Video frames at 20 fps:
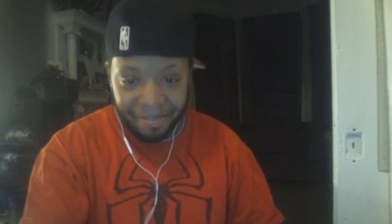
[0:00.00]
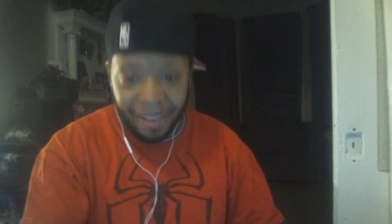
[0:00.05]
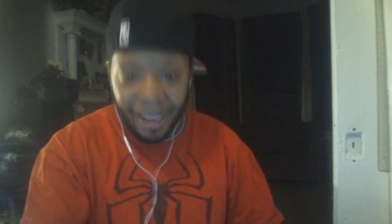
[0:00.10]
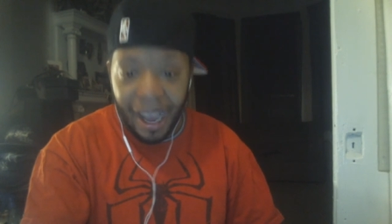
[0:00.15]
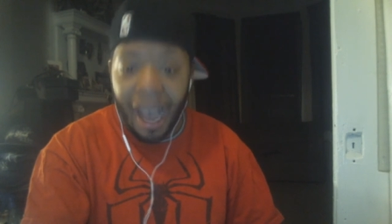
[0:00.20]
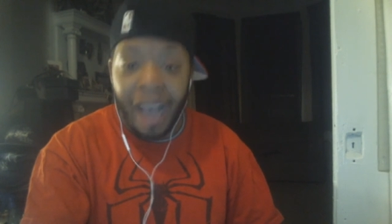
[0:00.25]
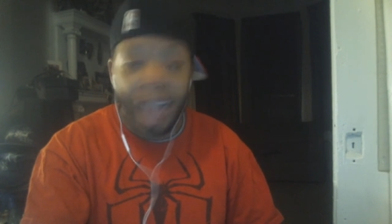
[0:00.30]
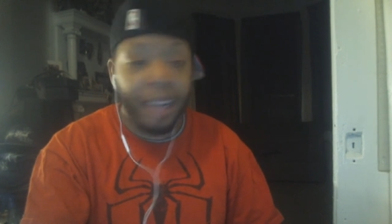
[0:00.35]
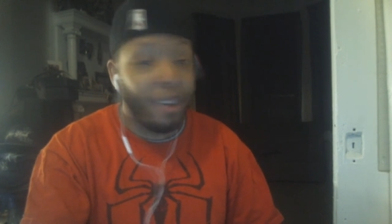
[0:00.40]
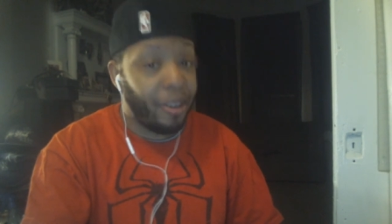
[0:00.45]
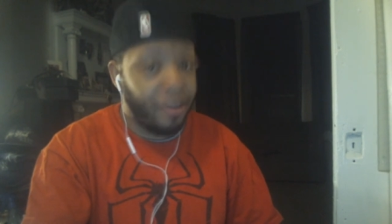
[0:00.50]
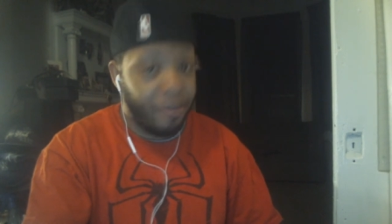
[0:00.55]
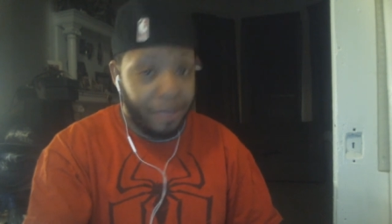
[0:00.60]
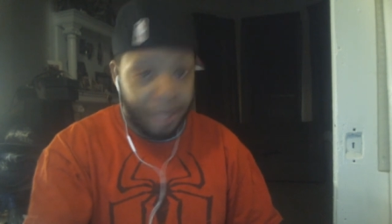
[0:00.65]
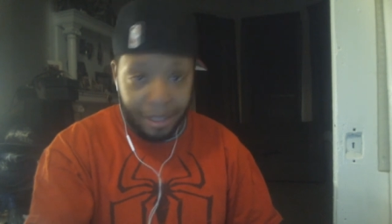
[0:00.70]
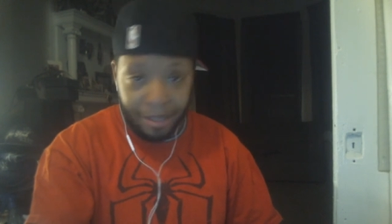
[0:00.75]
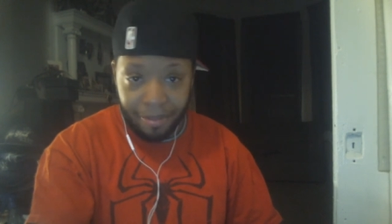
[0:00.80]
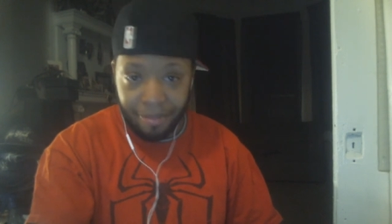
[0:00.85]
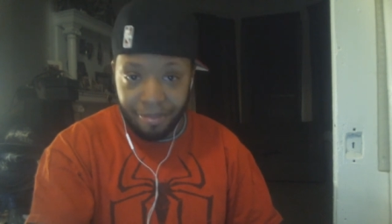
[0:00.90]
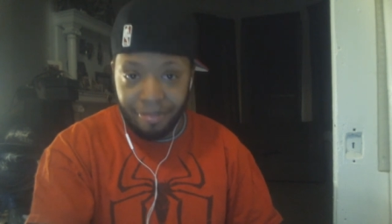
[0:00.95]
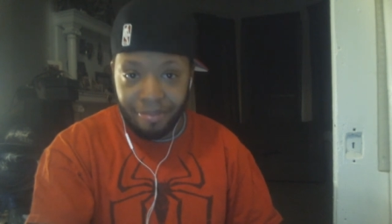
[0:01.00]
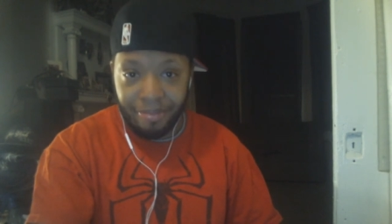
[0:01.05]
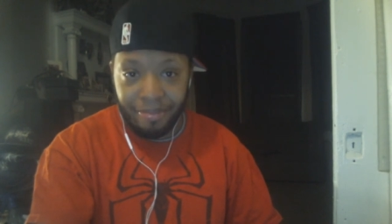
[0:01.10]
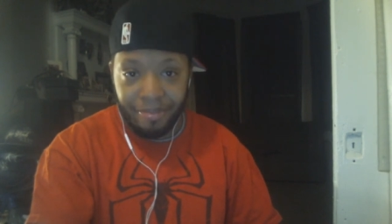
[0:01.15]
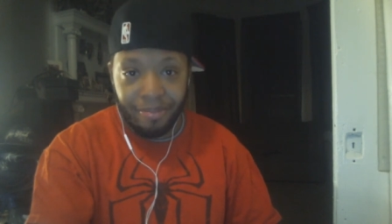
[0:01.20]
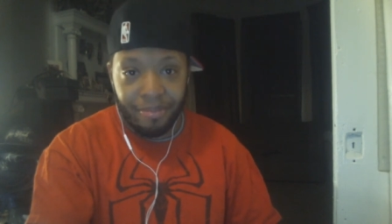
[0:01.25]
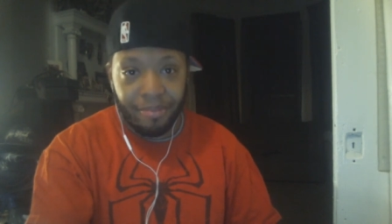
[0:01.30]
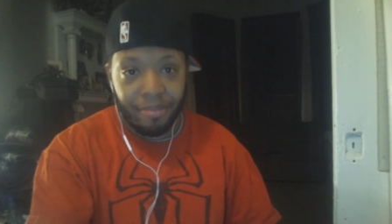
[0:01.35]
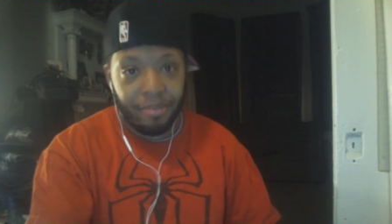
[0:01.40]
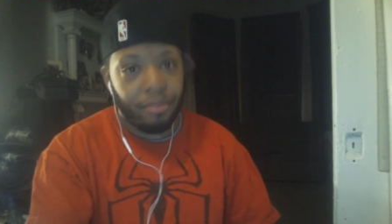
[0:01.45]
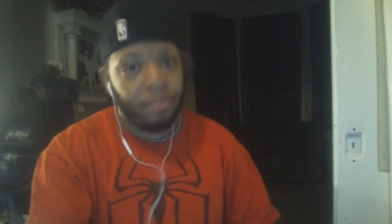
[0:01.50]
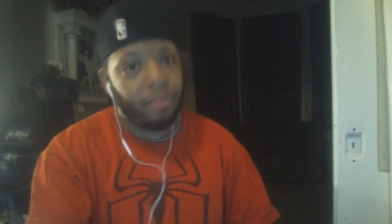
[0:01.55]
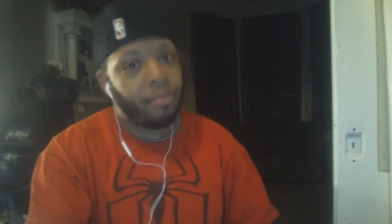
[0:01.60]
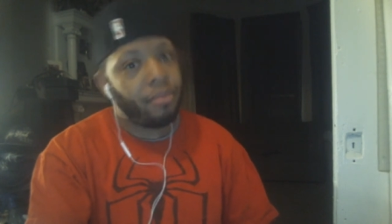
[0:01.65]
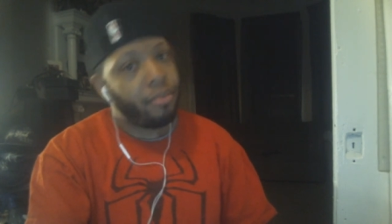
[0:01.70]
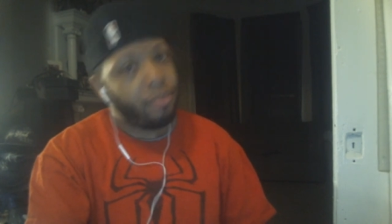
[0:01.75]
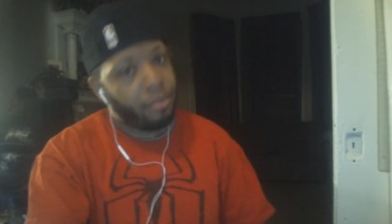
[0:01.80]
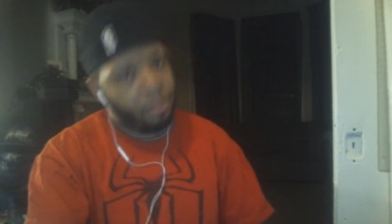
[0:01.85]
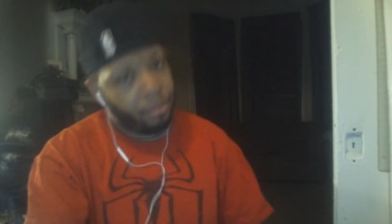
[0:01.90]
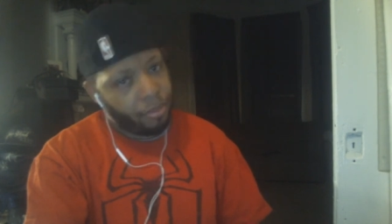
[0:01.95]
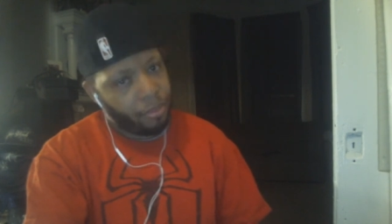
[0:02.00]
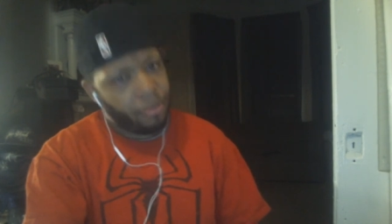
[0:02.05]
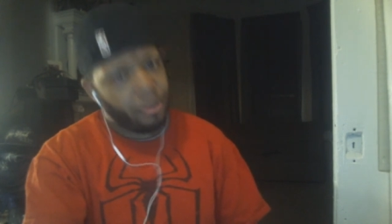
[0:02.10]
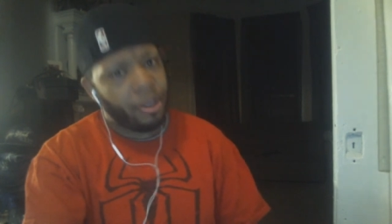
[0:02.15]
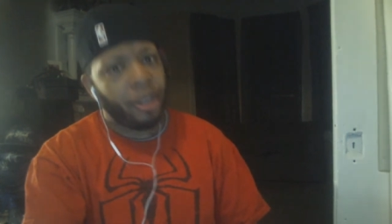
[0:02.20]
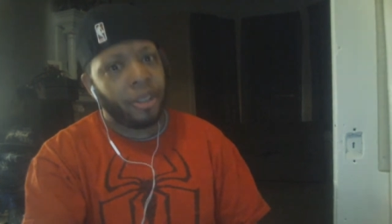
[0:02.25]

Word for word: I loved it. Y'all